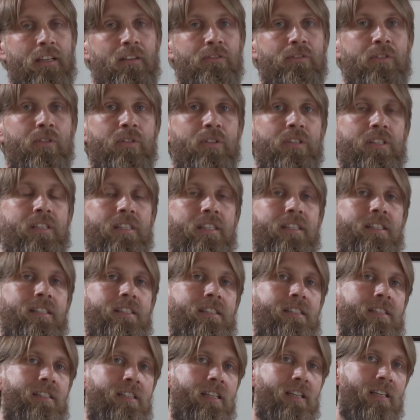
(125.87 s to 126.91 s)
of course,
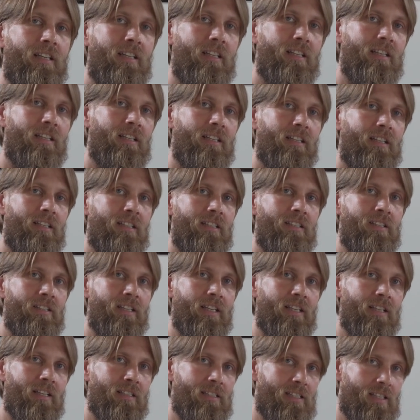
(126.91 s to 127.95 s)
is you
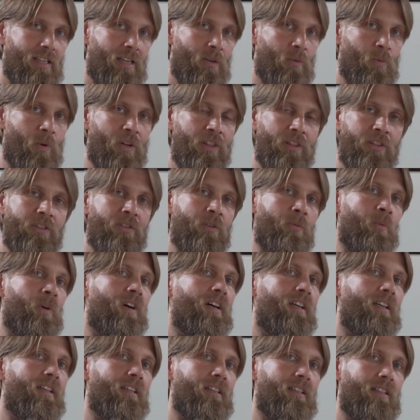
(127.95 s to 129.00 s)
gotta say one to
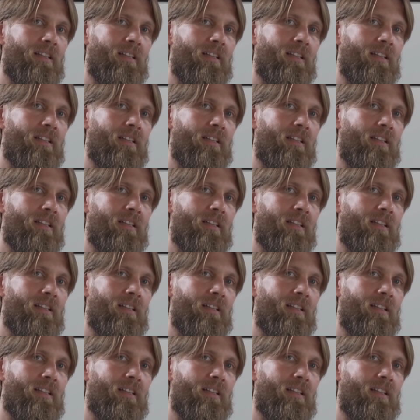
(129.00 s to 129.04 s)
one.